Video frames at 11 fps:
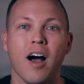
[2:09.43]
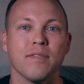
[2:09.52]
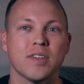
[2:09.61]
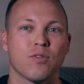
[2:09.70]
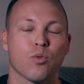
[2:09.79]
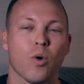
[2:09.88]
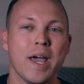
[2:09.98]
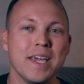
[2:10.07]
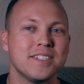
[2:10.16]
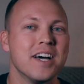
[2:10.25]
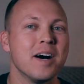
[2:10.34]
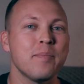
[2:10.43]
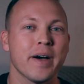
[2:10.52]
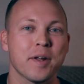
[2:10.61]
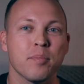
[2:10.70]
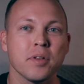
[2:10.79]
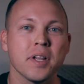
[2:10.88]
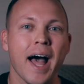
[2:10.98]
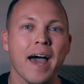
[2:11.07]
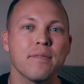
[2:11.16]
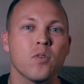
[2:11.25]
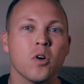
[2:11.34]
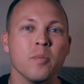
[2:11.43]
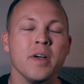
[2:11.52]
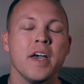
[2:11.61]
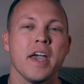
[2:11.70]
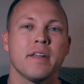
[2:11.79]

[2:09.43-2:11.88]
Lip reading: often raised up on a platform